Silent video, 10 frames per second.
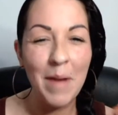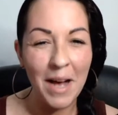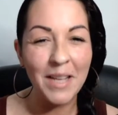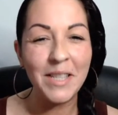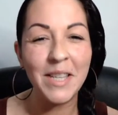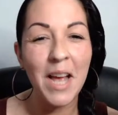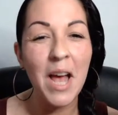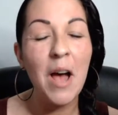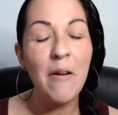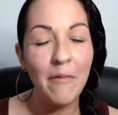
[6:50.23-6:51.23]
husk
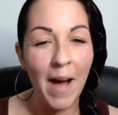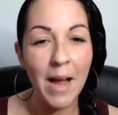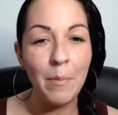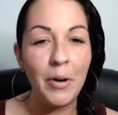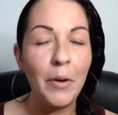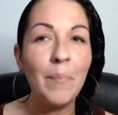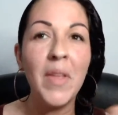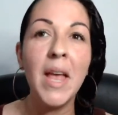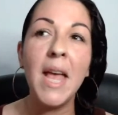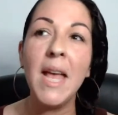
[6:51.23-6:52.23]
fiber,
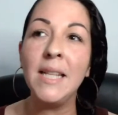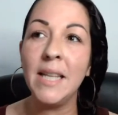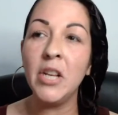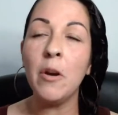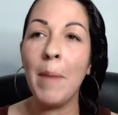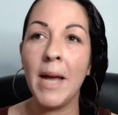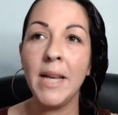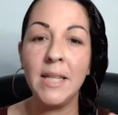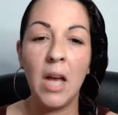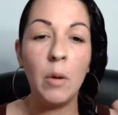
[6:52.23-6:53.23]
it's in your
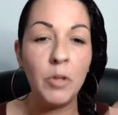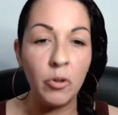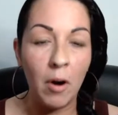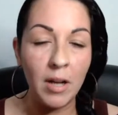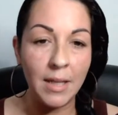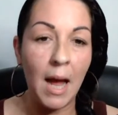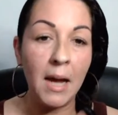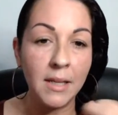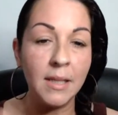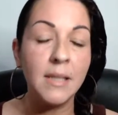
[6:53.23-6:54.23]
body to help draw
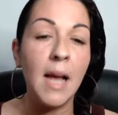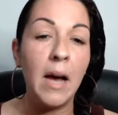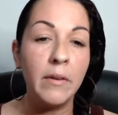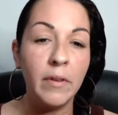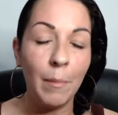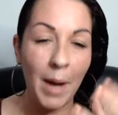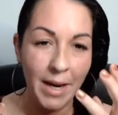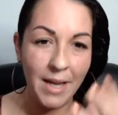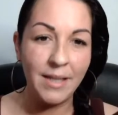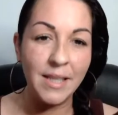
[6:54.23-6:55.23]
toxins out of your
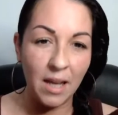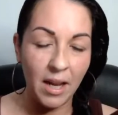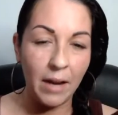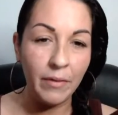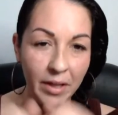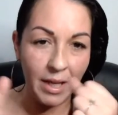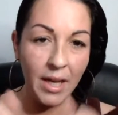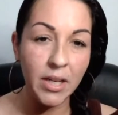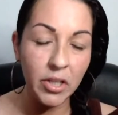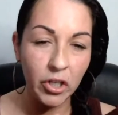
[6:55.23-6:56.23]
body and suck everything
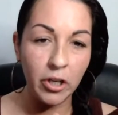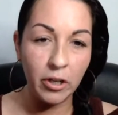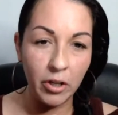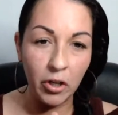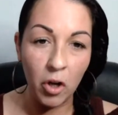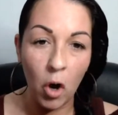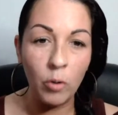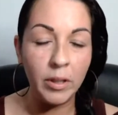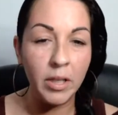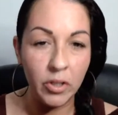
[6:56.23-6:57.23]
into your
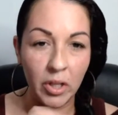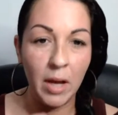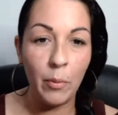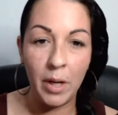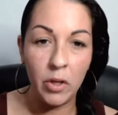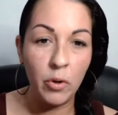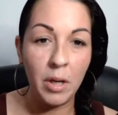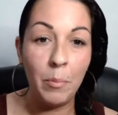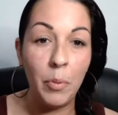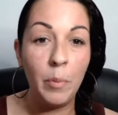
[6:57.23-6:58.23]
colon, so that way you
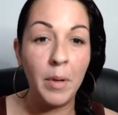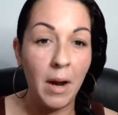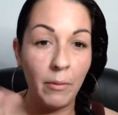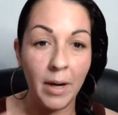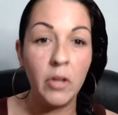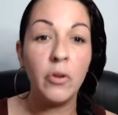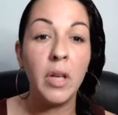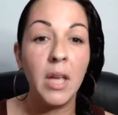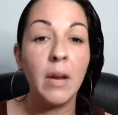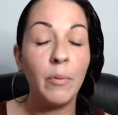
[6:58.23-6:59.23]
can poop it out, right? You
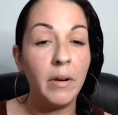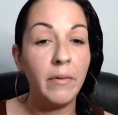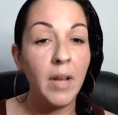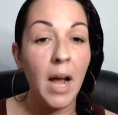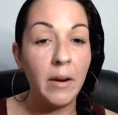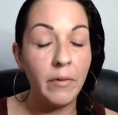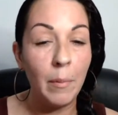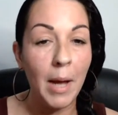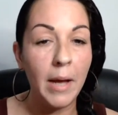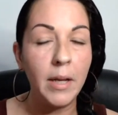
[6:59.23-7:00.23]
can get rid of it out of
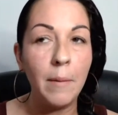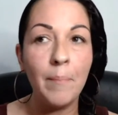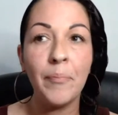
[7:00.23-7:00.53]
your body.